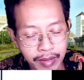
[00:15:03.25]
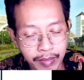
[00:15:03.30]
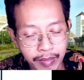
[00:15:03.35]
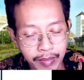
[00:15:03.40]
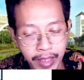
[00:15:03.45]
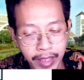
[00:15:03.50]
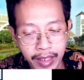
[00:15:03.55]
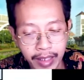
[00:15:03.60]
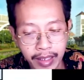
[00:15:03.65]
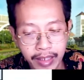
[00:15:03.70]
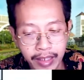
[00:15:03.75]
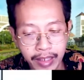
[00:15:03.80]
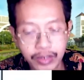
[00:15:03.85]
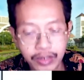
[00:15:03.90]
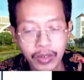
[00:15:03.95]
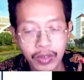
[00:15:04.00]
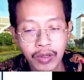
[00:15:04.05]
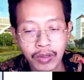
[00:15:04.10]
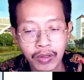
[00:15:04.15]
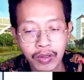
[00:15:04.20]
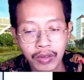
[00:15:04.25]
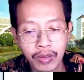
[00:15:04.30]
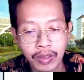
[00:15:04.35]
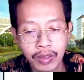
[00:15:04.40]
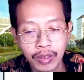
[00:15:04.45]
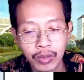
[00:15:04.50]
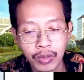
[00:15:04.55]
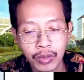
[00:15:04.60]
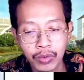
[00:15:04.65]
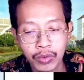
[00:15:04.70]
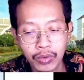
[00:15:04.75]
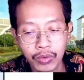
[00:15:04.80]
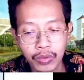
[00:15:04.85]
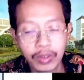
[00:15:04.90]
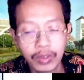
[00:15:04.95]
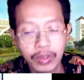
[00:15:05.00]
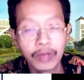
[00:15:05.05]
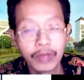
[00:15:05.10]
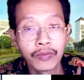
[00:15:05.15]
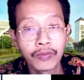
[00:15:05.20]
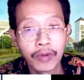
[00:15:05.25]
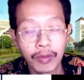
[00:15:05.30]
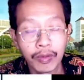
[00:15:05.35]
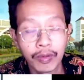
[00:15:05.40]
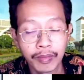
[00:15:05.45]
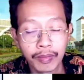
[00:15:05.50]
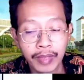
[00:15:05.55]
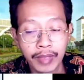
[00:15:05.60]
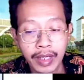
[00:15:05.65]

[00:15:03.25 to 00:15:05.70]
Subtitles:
my class, or Google Form.